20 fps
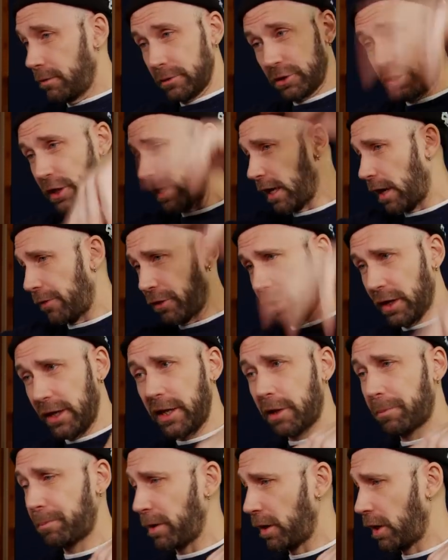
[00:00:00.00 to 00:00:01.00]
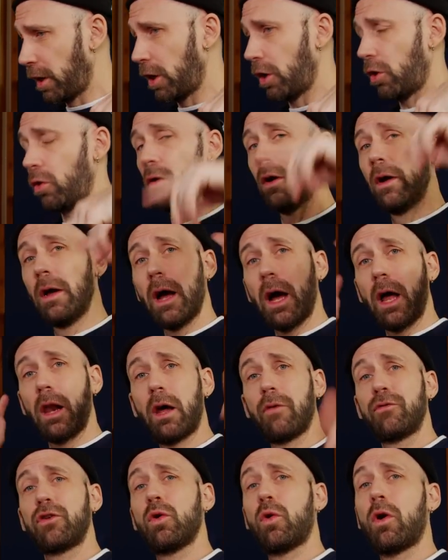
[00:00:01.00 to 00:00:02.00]
Check out the links below. I
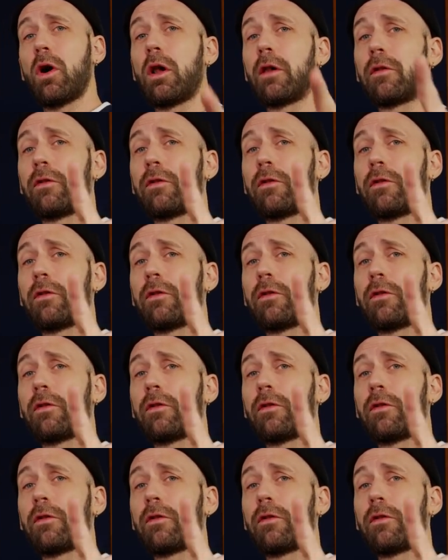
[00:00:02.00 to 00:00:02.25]
love you all.